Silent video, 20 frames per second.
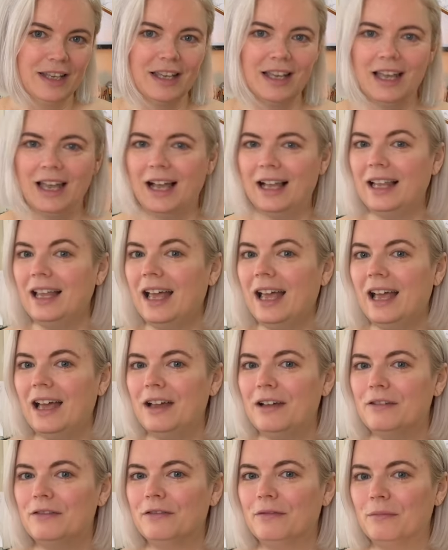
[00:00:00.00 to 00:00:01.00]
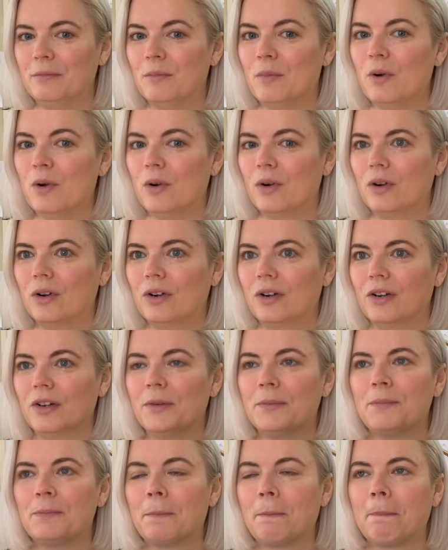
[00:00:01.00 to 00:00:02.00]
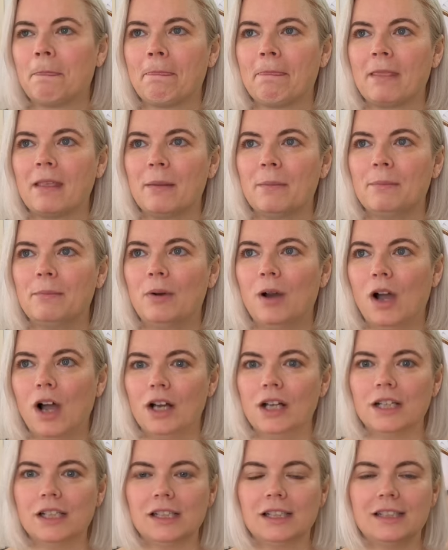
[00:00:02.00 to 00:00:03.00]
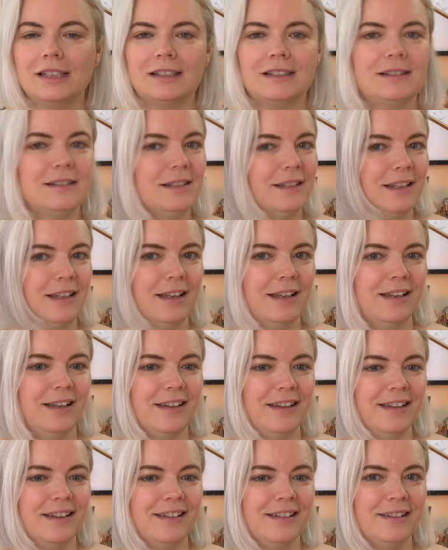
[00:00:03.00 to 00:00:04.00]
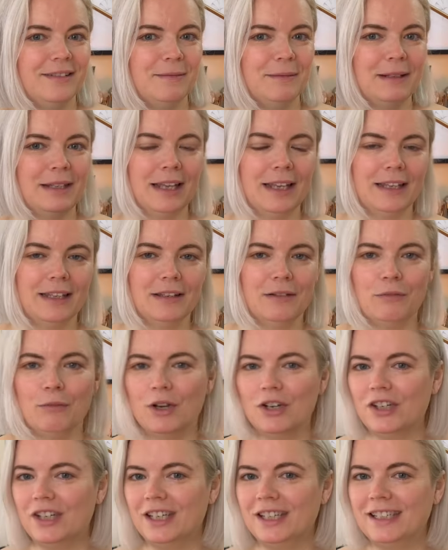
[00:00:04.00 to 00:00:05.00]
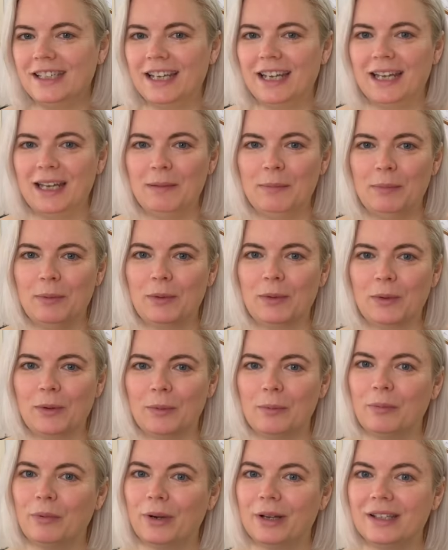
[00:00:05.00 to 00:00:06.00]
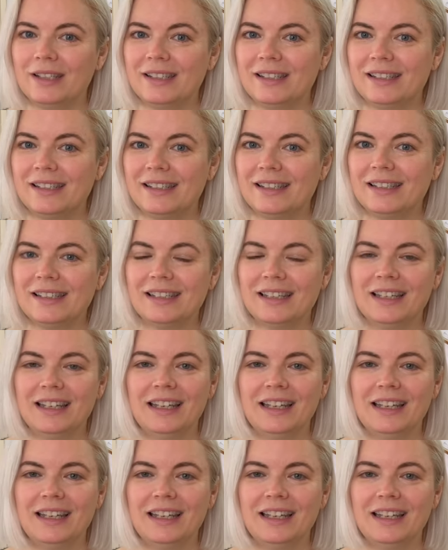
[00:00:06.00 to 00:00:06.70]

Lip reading: I'll have more products like washi tape or prints